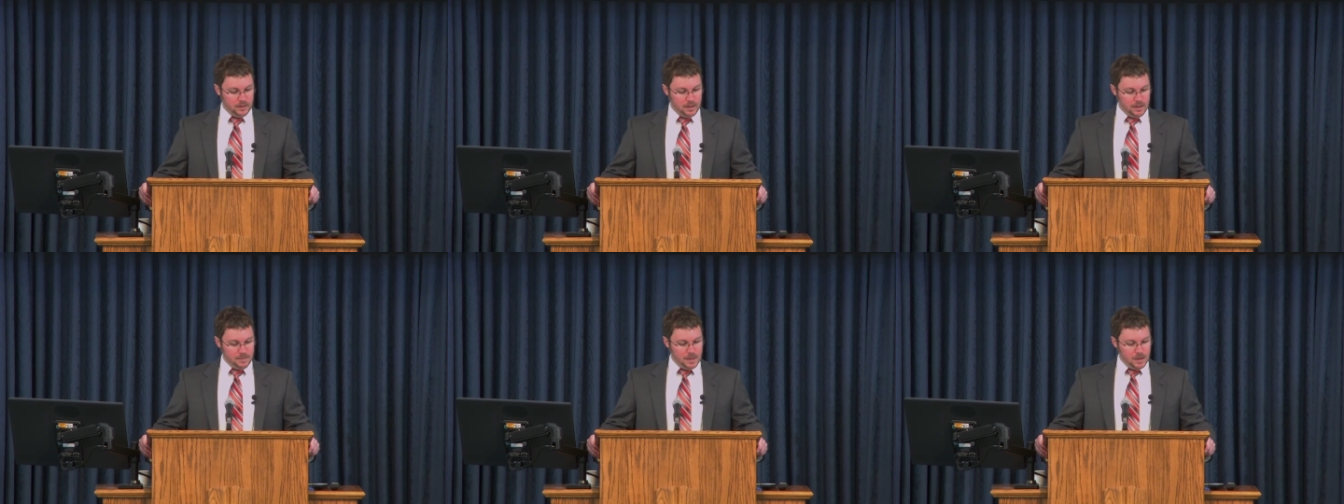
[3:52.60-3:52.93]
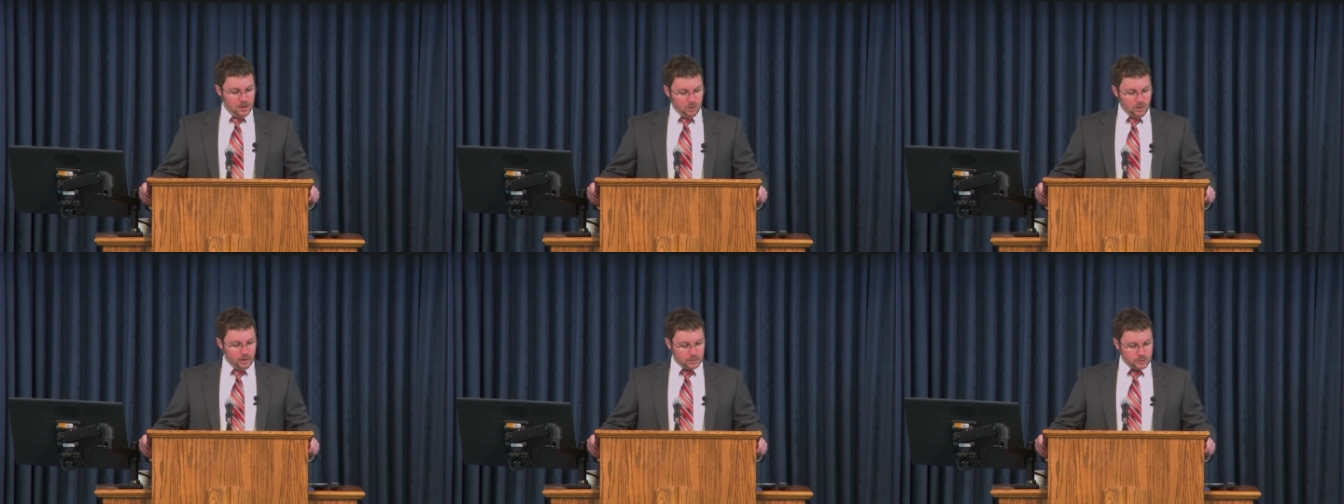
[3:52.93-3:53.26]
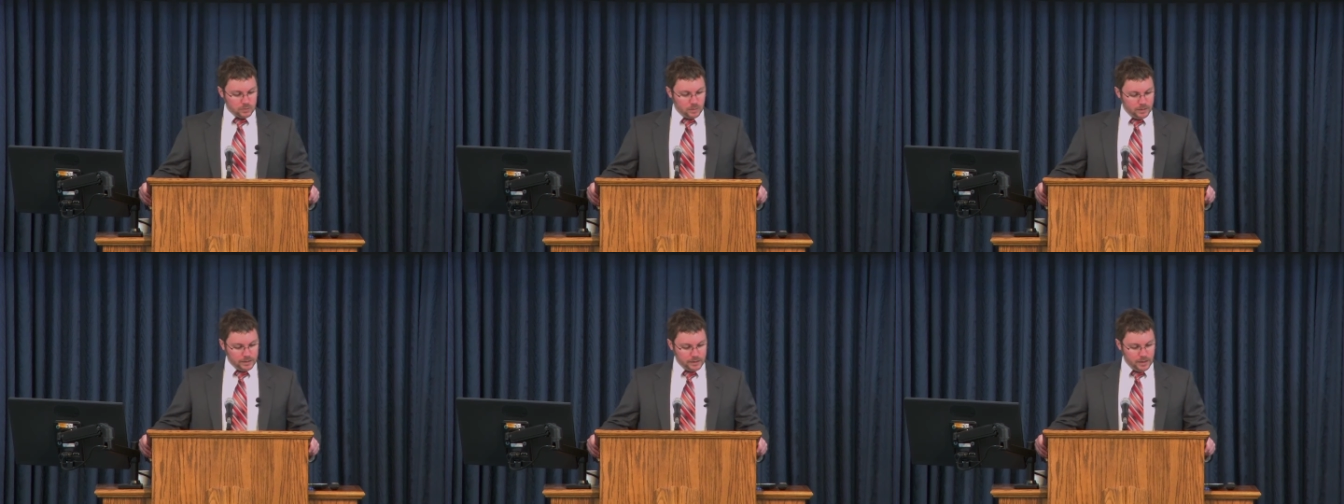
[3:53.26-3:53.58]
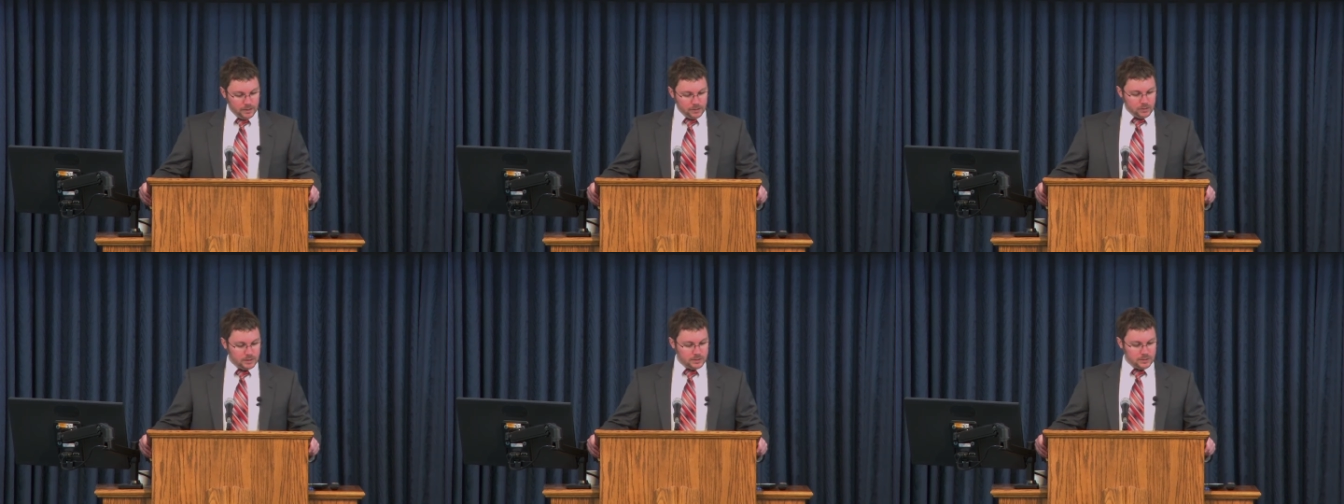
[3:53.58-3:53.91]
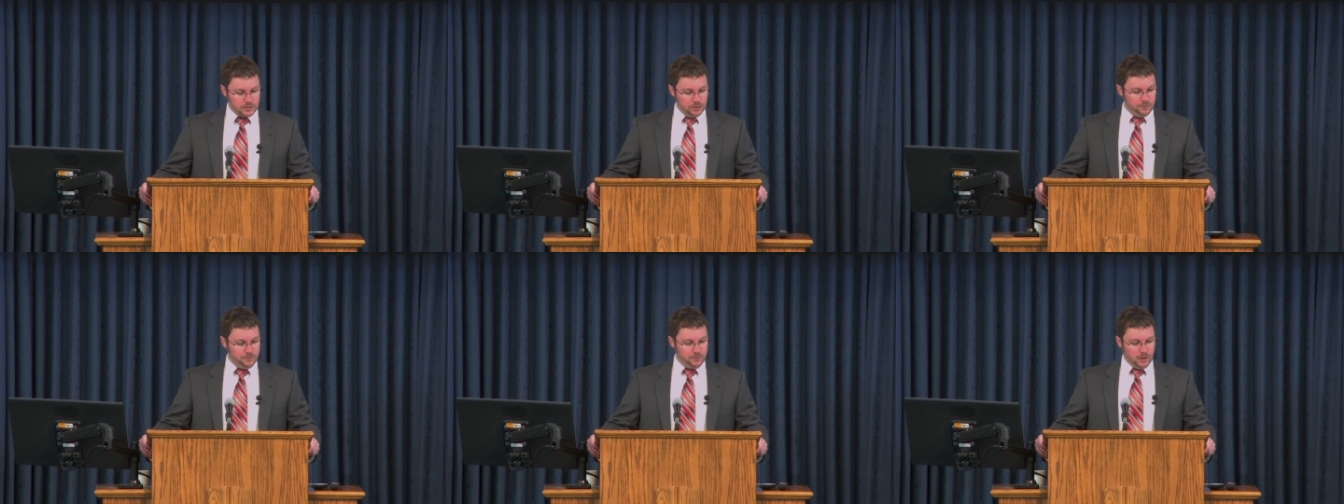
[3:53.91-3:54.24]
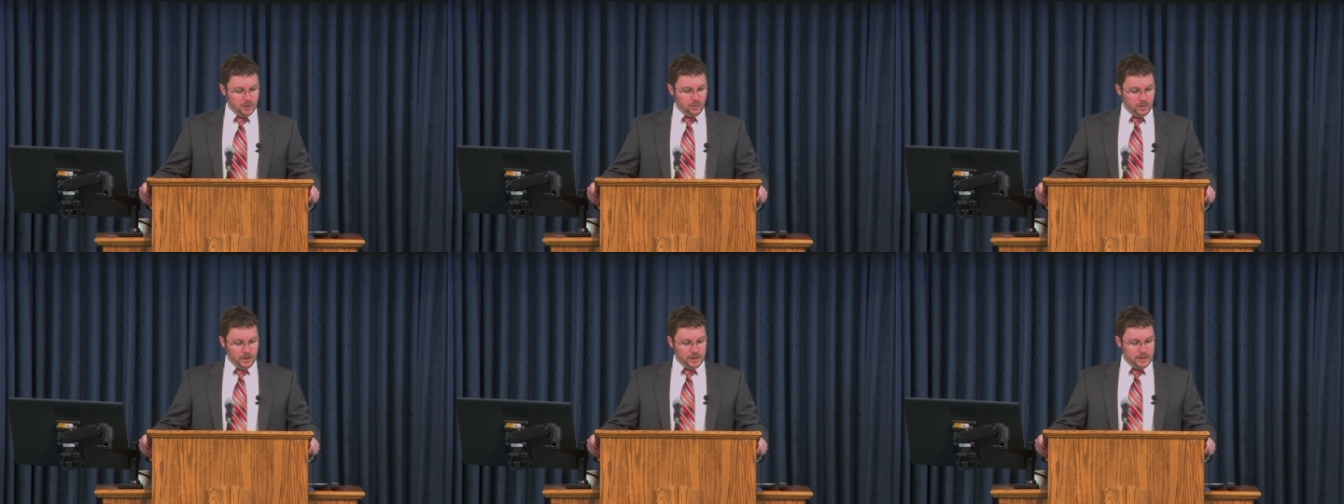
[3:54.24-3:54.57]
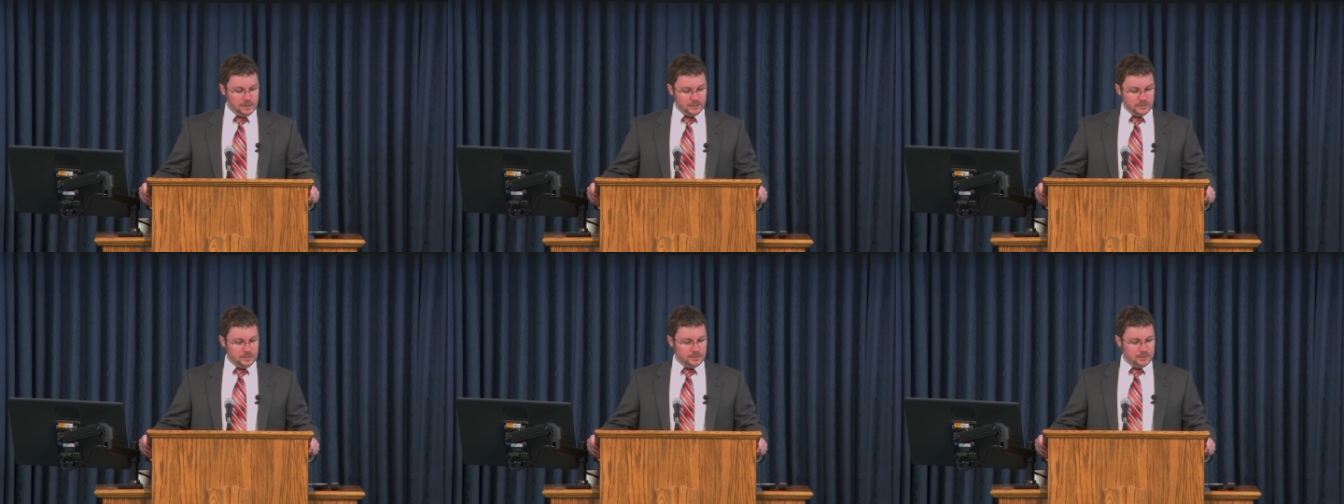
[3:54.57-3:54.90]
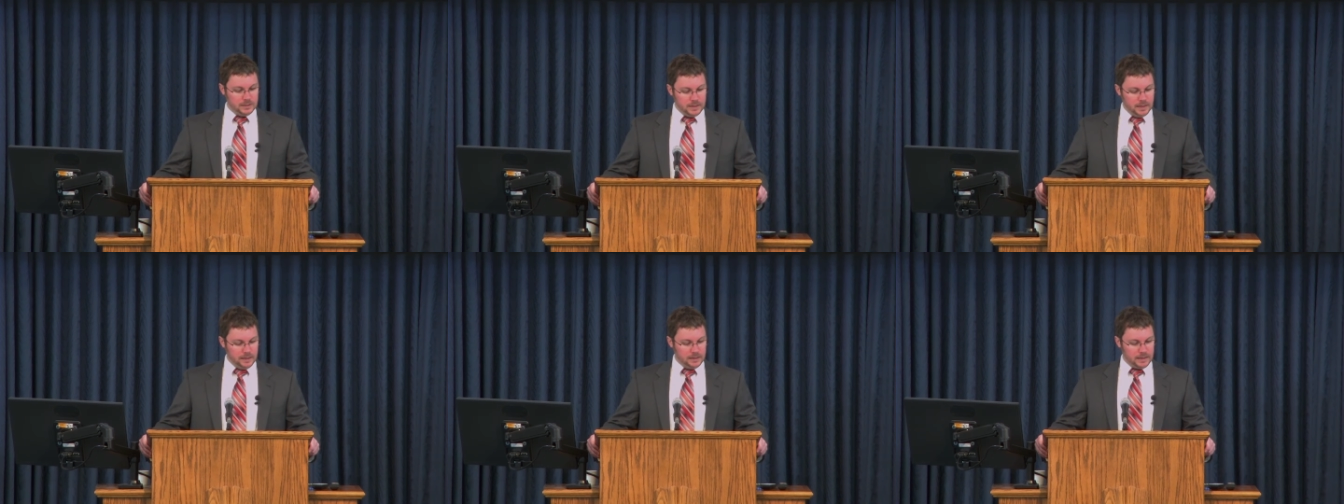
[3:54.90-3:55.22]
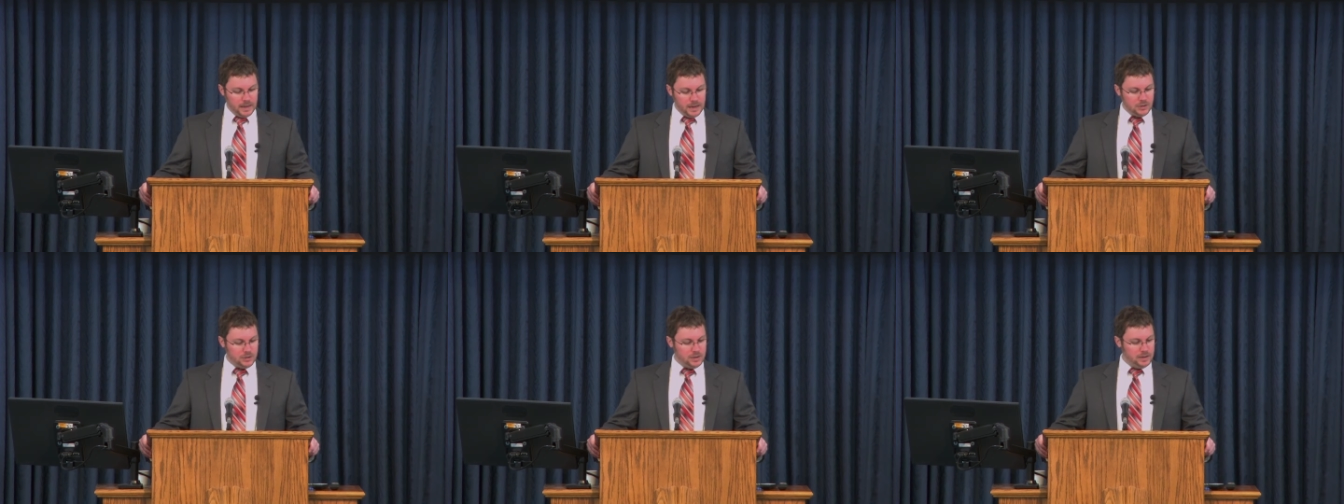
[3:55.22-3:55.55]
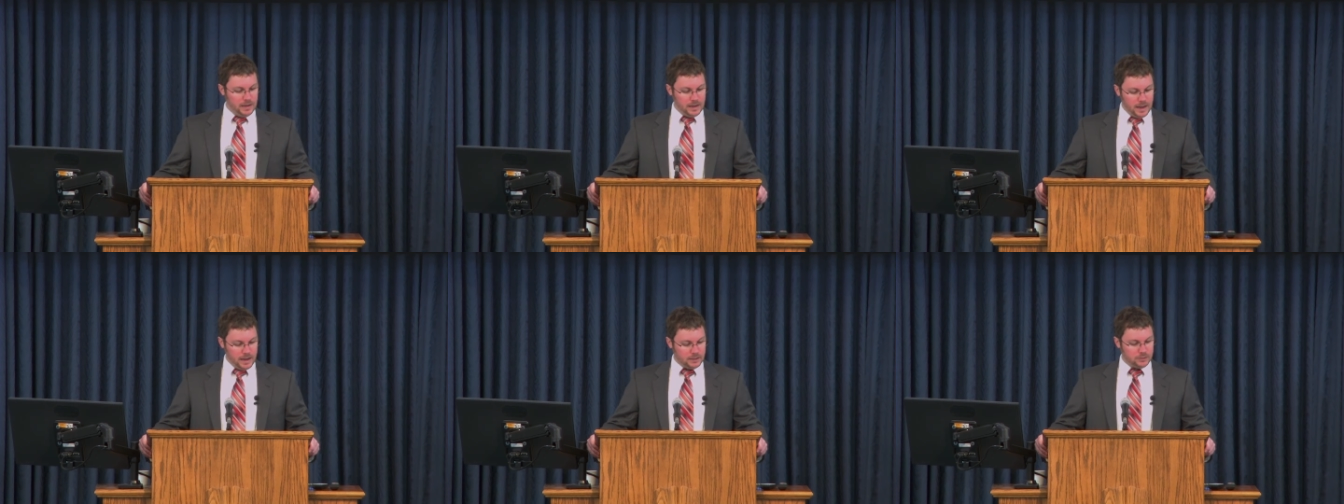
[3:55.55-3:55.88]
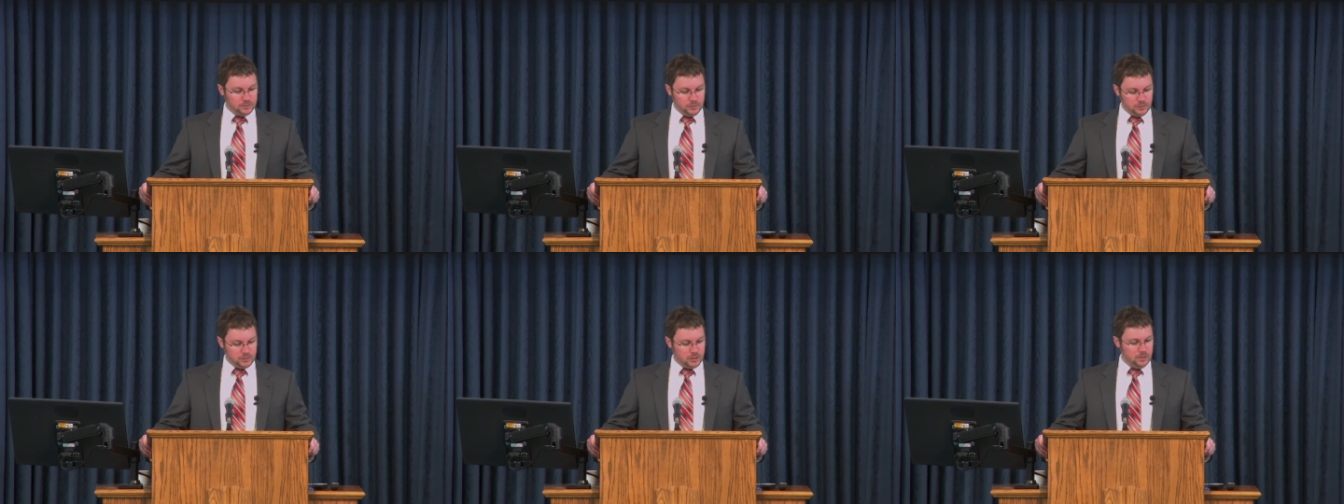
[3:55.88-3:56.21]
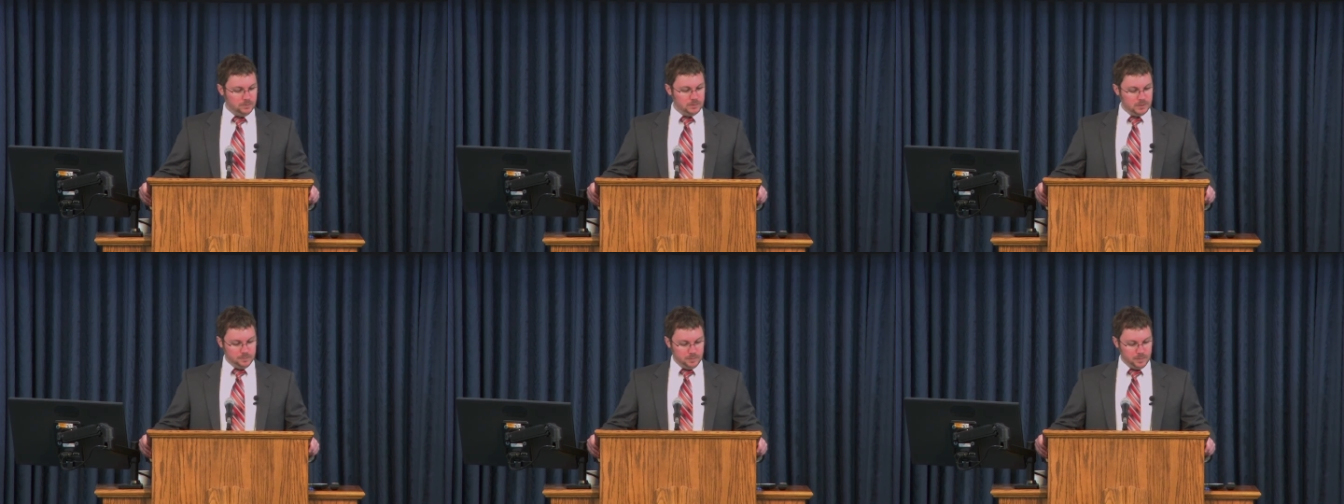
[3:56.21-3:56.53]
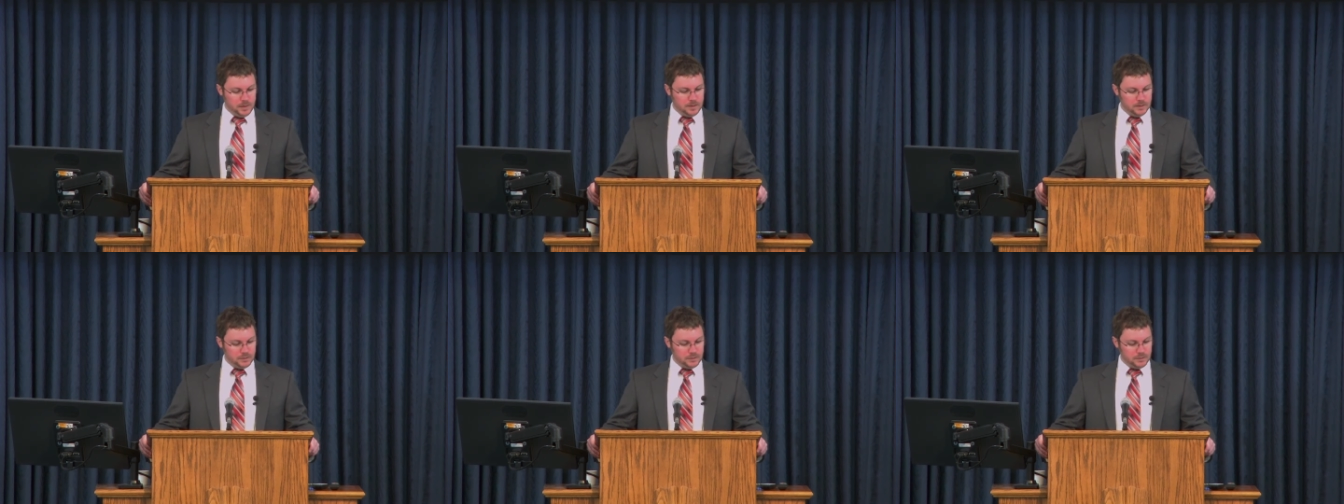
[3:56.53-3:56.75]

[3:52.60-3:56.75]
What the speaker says: Or else, while the other is still far away, he sends a delegation and asks for terms of peace.